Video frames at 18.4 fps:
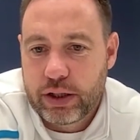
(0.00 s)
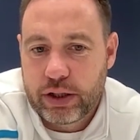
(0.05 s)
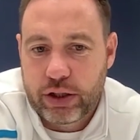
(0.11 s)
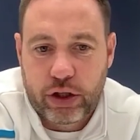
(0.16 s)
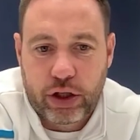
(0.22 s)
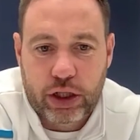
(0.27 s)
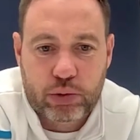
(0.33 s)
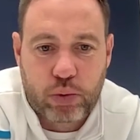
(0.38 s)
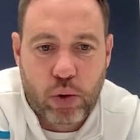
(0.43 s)

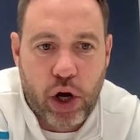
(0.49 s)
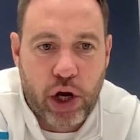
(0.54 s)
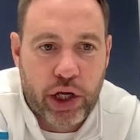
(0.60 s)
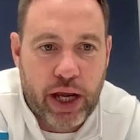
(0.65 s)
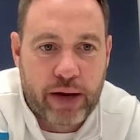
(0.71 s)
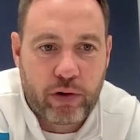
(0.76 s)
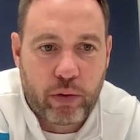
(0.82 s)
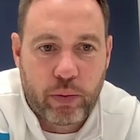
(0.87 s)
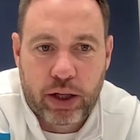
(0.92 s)
That's why
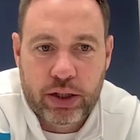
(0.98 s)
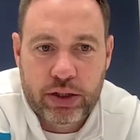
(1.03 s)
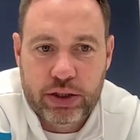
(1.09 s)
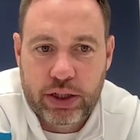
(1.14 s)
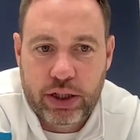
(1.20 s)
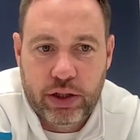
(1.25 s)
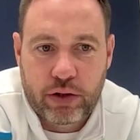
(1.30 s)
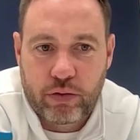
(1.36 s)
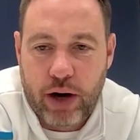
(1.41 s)
everyone's
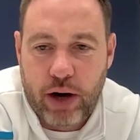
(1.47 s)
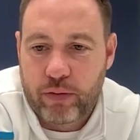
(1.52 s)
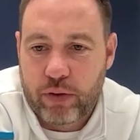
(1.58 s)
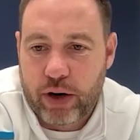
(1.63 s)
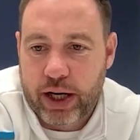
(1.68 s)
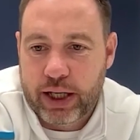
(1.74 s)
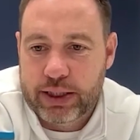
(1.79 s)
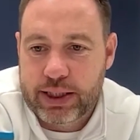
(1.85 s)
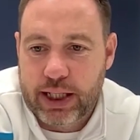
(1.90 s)
in the rat
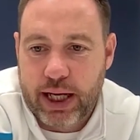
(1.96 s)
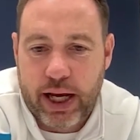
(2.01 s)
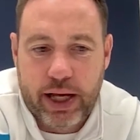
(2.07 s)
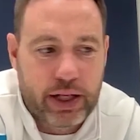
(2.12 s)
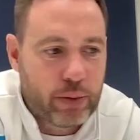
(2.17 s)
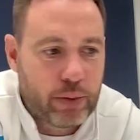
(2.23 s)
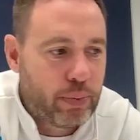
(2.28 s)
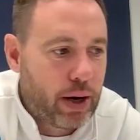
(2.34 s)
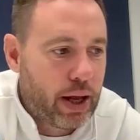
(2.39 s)
race to get in
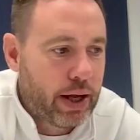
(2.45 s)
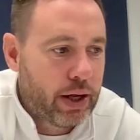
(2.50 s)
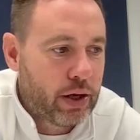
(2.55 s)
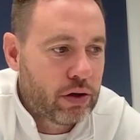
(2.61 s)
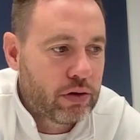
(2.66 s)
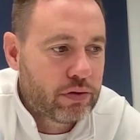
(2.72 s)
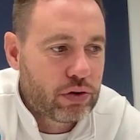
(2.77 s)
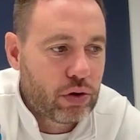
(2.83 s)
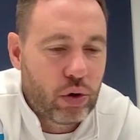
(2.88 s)
the
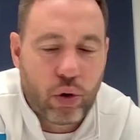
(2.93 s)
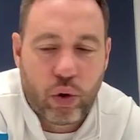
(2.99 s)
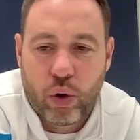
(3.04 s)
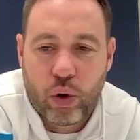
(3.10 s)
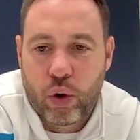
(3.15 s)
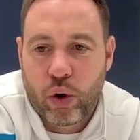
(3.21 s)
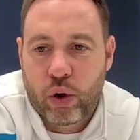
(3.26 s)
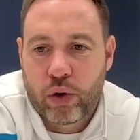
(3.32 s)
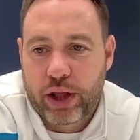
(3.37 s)
playoffs.
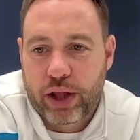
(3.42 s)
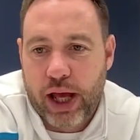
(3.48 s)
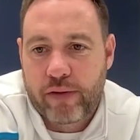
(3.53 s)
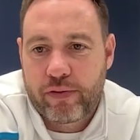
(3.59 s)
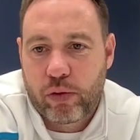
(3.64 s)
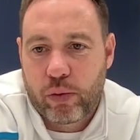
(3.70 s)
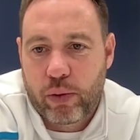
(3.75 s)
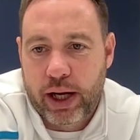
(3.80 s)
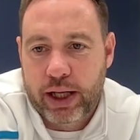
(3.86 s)
Or the
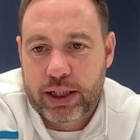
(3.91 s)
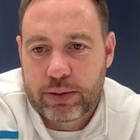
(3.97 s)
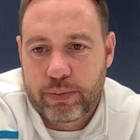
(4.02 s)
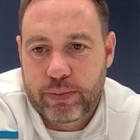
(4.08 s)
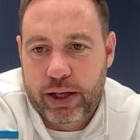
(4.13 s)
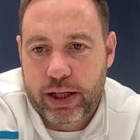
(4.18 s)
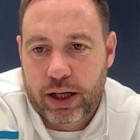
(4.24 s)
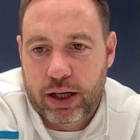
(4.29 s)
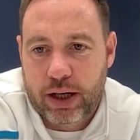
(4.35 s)
other way to
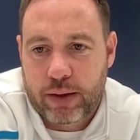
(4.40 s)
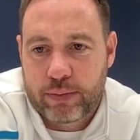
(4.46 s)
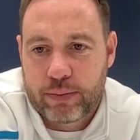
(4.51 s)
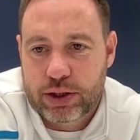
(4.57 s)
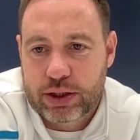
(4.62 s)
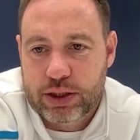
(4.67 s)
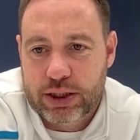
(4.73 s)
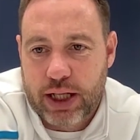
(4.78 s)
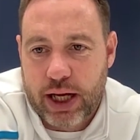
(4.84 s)
make the club
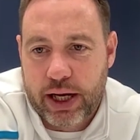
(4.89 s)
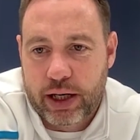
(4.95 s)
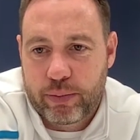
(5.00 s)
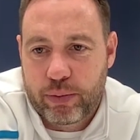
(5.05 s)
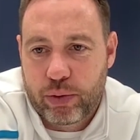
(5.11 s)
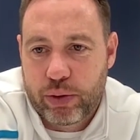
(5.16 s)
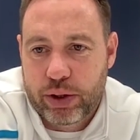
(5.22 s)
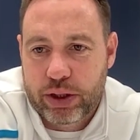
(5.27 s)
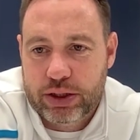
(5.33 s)

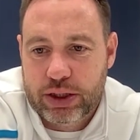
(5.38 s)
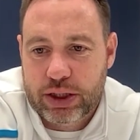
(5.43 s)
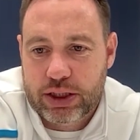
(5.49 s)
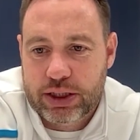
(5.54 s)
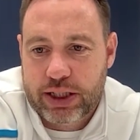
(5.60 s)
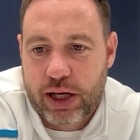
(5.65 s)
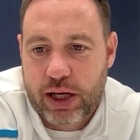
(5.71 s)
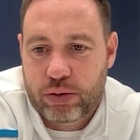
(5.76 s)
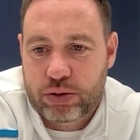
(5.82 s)
sustainable is to
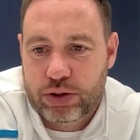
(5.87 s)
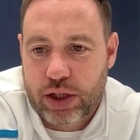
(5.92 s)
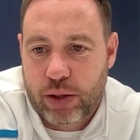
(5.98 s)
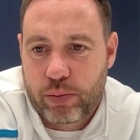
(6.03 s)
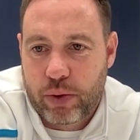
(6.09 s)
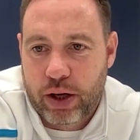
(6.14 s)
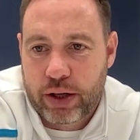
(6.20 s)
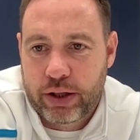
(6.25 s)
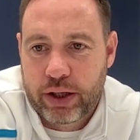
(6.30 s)
sell
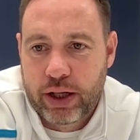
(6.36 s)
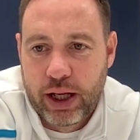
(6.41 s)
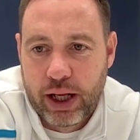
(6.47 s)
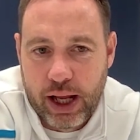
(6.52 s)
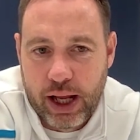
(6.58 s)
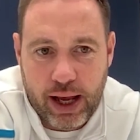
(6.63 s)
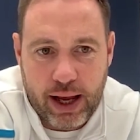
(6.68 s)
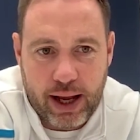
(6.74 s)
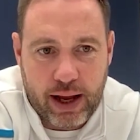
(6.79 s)
someone
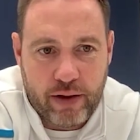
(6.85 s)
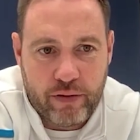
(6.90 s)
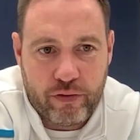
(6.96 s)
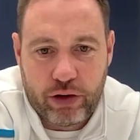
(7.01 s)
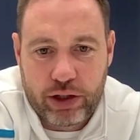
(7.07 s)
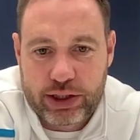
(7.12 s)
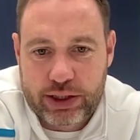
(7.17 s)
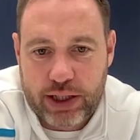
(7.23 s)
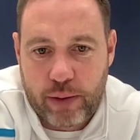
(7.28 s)

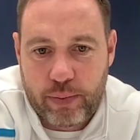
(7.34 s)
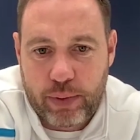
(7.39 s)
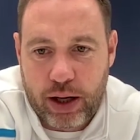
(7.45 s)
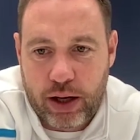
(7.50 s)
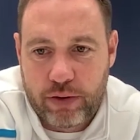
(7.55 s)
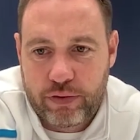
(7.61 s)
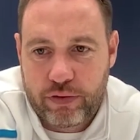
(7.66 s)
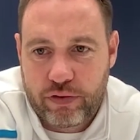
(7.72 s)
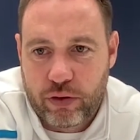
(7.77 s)
every
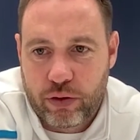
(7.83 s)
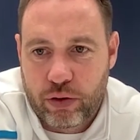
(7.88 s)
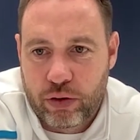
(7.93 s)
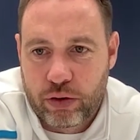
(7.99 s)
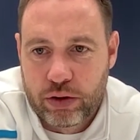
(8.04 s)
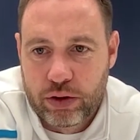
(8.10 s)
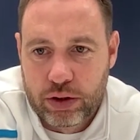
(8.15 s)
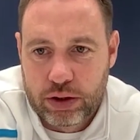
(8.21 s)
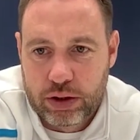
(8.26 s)
summer
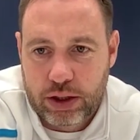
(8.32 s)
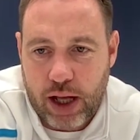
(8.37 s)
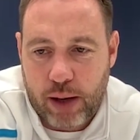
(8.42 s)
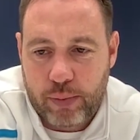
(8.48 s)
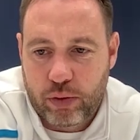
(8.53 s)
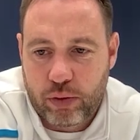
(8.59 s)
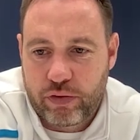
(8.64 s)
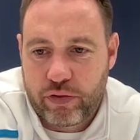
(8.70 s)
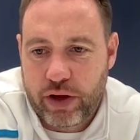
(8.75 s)
for
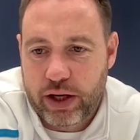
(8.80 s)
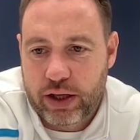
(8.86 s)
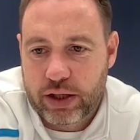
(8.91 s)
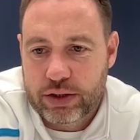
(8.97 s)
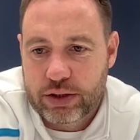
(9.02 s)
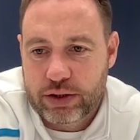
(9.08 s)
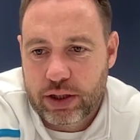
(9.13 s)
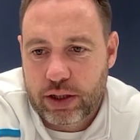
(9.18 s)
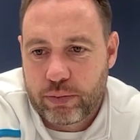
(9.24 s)
double
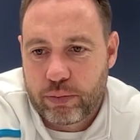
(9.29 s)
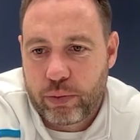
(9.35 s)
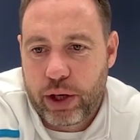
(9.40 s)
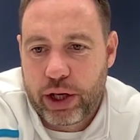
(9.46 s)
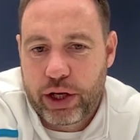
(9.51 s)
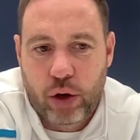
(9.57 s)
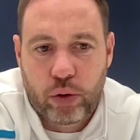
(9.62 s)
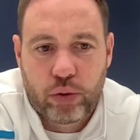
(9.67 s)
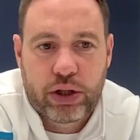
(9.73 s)
figures. And
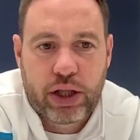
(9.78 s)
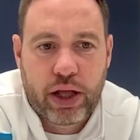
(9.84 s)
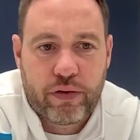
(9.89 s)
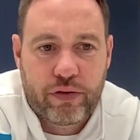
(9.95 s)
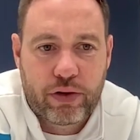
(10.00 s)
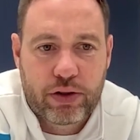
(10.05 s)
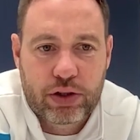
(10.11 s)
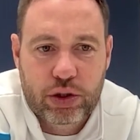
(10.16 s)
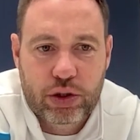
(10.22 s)
we're no
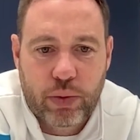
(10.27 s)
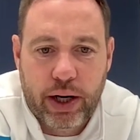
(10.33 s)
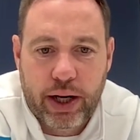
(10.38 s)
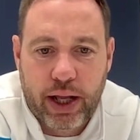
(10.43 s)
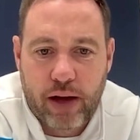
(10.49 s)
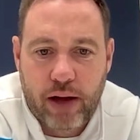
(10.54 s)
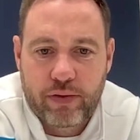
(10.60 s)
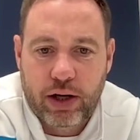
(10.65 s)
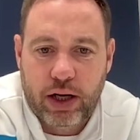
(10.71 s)
different to
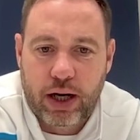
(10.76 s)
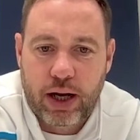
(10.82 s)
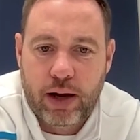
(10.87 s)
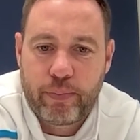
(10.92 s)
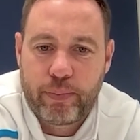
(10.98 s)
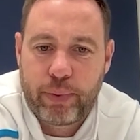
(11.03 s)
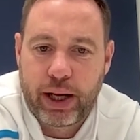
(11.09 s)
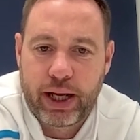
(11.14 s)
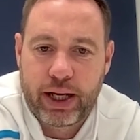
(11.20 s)
any other
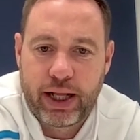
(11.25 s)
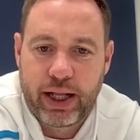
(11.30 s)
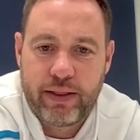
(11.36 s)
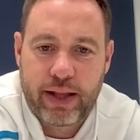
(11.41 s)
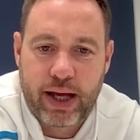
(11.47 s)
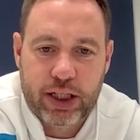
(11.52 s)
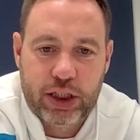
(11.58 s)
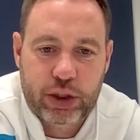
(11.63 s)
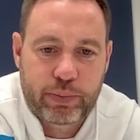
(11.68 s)
club being in
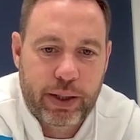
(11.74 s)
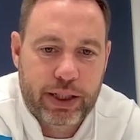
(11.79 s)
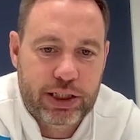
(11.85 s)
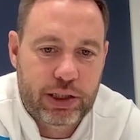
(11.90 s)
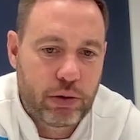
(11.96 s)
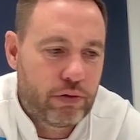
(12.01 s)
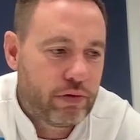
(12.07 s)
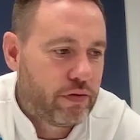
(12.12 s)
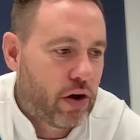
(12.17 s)
that,
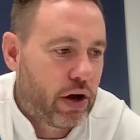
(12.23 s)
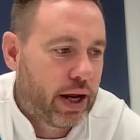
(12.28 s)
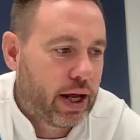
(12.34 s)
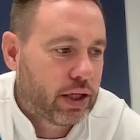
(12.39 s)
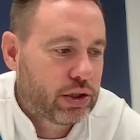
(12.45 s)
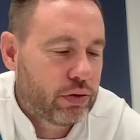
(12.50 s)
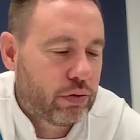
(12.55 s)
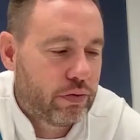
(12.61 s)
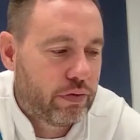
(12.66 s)
especially with
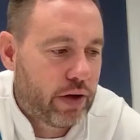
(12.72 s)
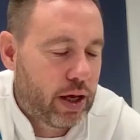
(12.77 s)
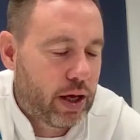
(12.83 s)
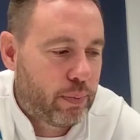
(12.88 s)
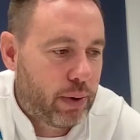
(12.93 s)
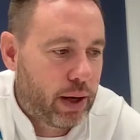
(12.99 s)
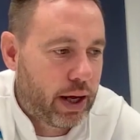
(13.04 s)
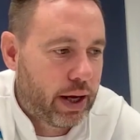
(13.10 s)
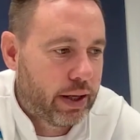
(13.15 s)
financial fair
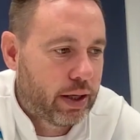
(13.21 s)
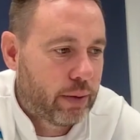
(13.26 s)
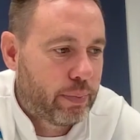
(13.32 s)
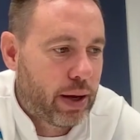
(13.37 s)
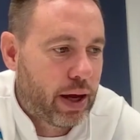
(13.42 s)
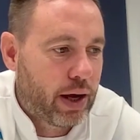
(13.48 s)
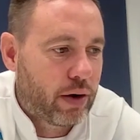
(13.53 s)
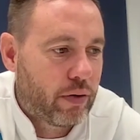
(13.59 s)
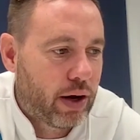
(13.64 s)
play in the
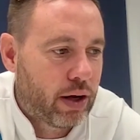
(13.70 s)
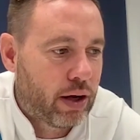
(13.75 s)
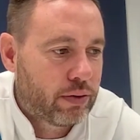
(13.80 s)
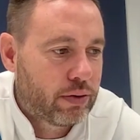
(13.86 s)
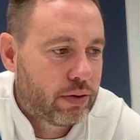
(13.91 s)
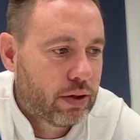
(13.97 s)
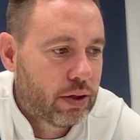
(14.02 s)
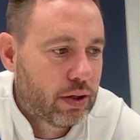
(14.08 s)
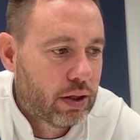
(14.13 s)

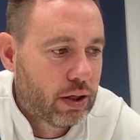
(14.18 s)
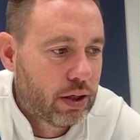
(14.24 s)
background.